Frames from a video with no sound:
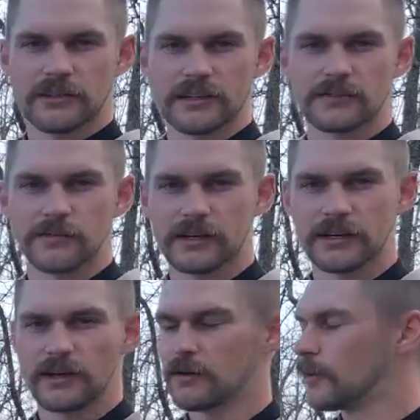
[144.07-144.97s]
lights
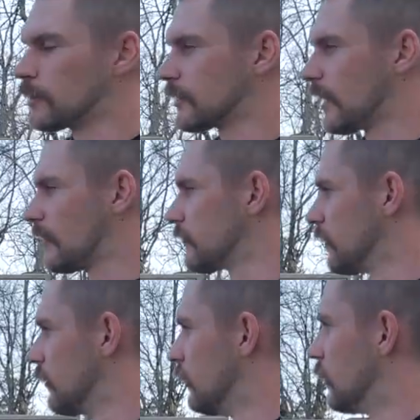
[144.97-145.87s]
working on our watercraft.
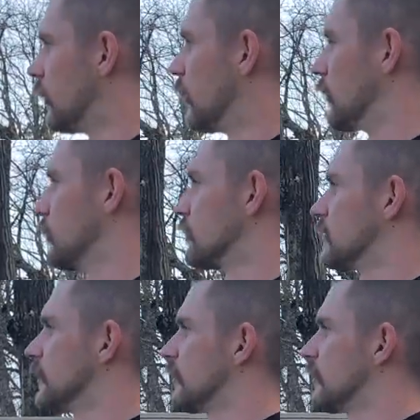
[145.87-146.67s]
You can see